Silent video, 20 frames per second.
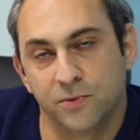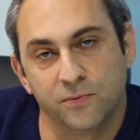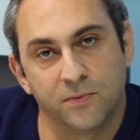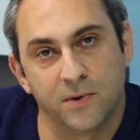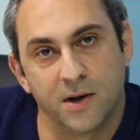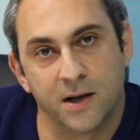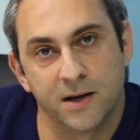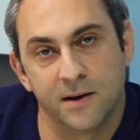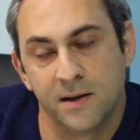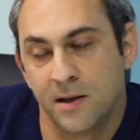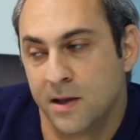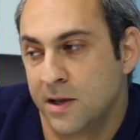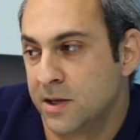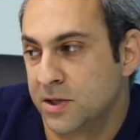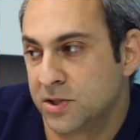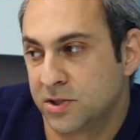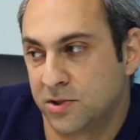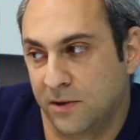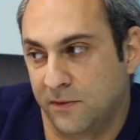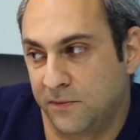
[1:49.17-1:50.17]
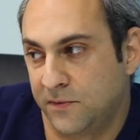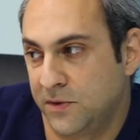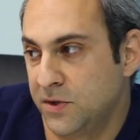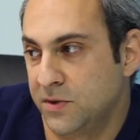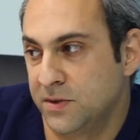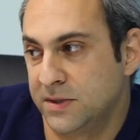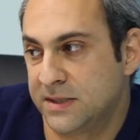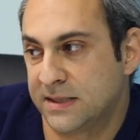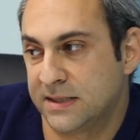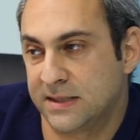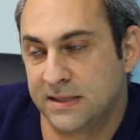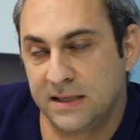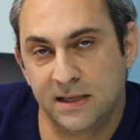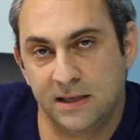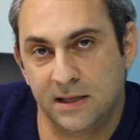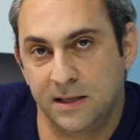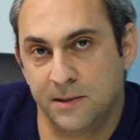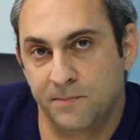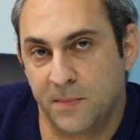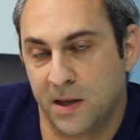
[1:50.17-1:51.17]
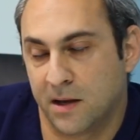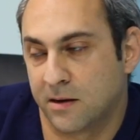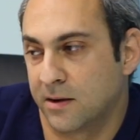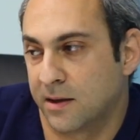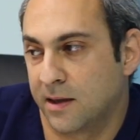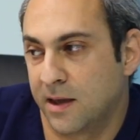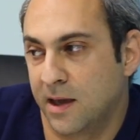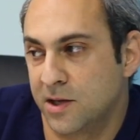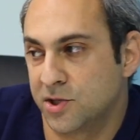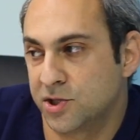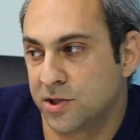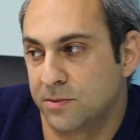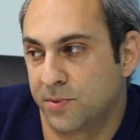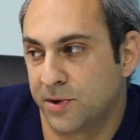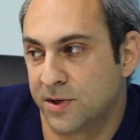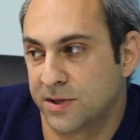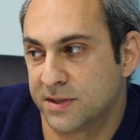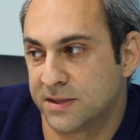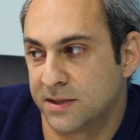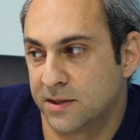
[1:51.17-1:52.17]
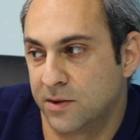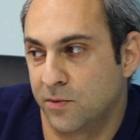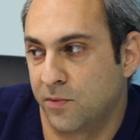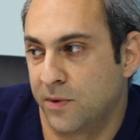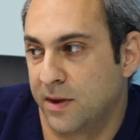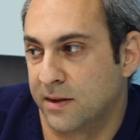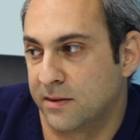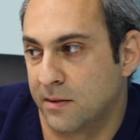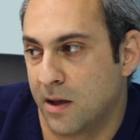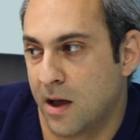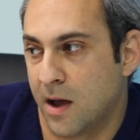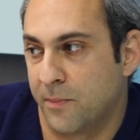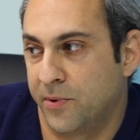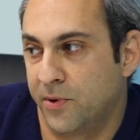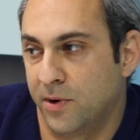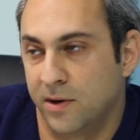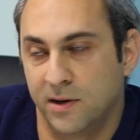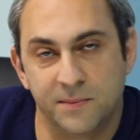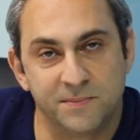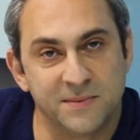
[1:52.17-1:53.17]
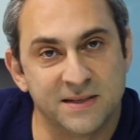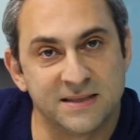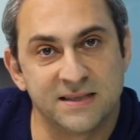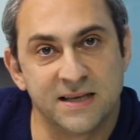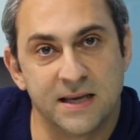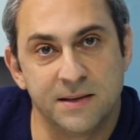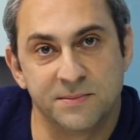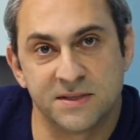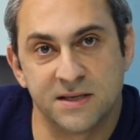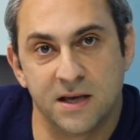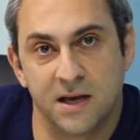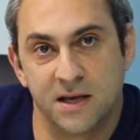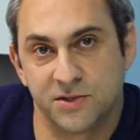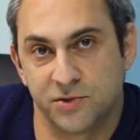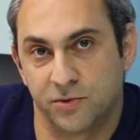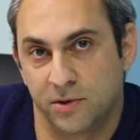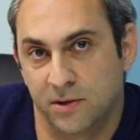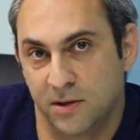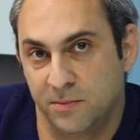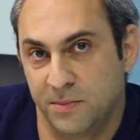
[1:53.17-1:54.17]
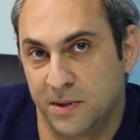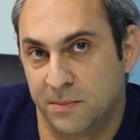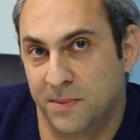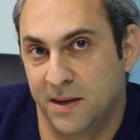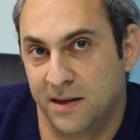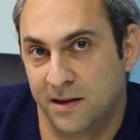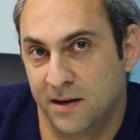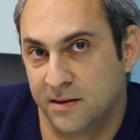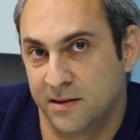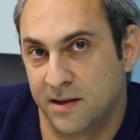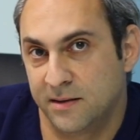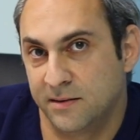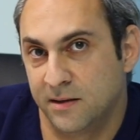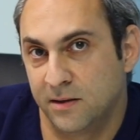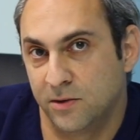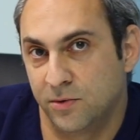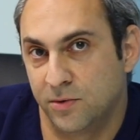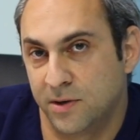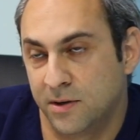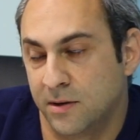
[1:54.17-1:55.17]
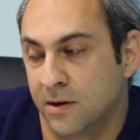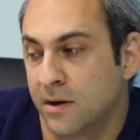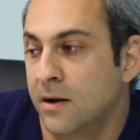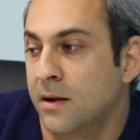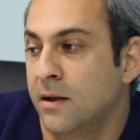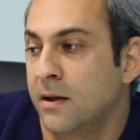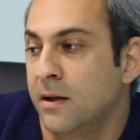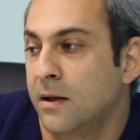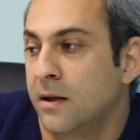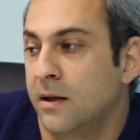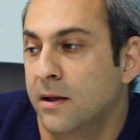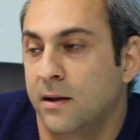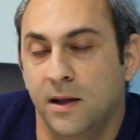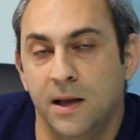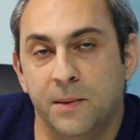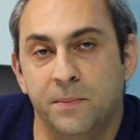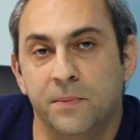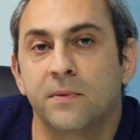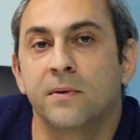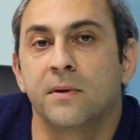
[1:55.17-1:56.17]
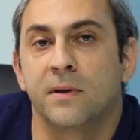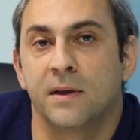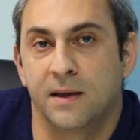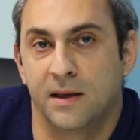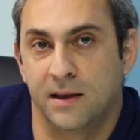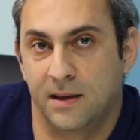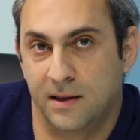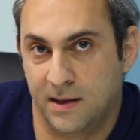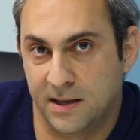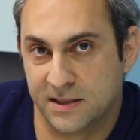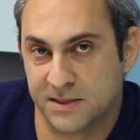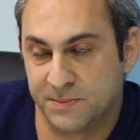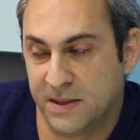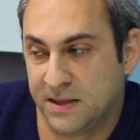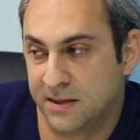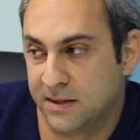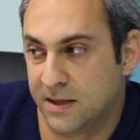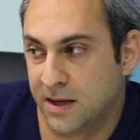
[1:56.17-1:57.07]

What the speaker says: to 1. So if you see a Caucasian person with upper lip the same size or a little bit bigger than the lower lip, it's been